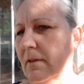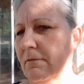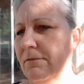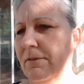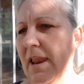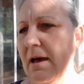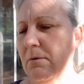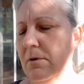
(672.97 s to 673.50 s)

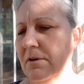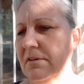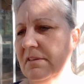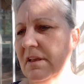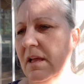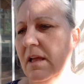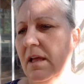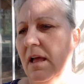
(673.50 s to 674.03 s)

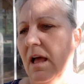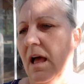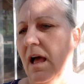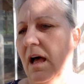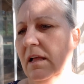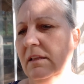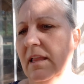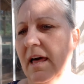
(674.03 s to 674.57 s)
flowers,
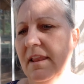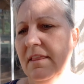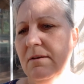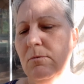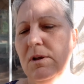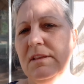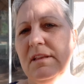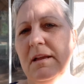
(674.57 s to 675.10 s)
a lot of
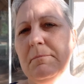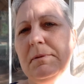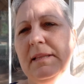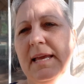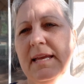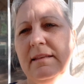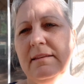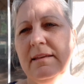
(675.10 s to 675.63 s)
the ones I
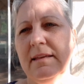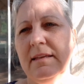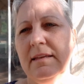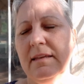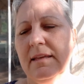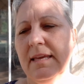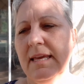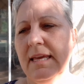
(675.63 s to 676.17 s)

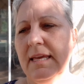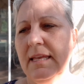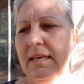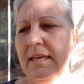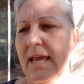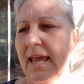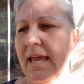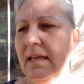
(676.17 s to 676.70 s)
planted
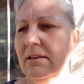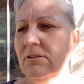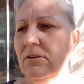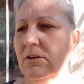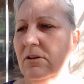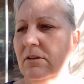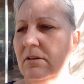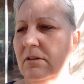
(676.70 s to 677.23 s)
can
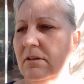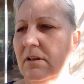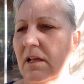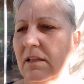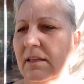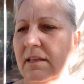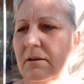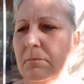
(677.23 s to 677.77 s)
handle
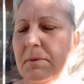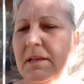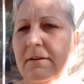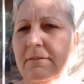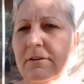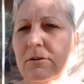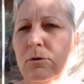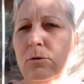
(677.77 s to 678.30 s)
a little bit
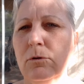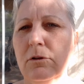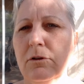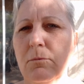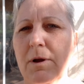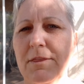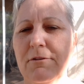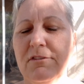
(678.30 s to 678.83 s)
of a cooler
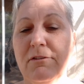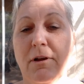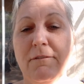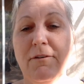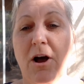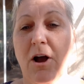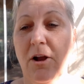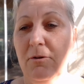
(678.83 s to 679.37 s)
weather, so
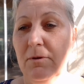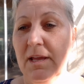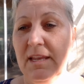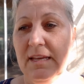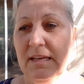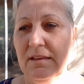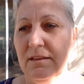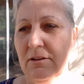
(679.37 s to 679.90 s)
I've
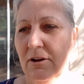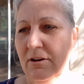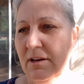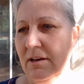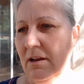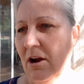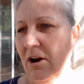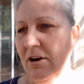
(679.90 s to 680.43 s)
already
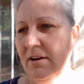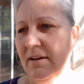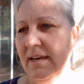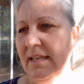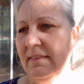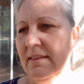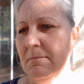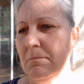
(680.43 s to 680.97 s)
started
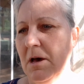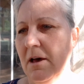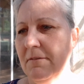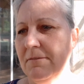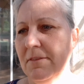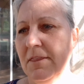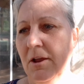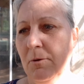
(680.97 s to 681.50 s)
hardening them
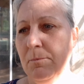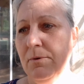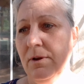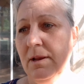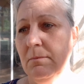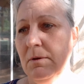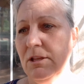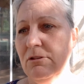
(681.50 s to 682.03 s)
off. They're
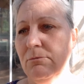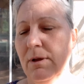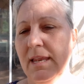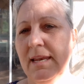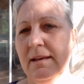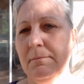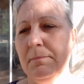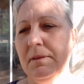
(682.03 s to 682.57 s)
pretty much
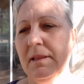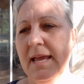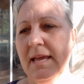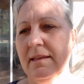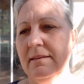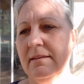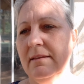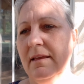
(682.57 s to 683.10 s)
ready to
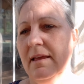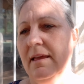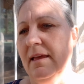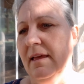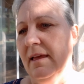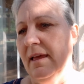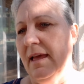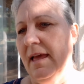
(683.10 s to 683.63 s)
plant.
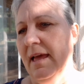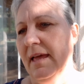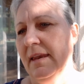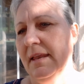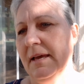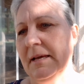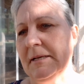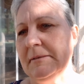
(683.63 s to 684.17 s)
And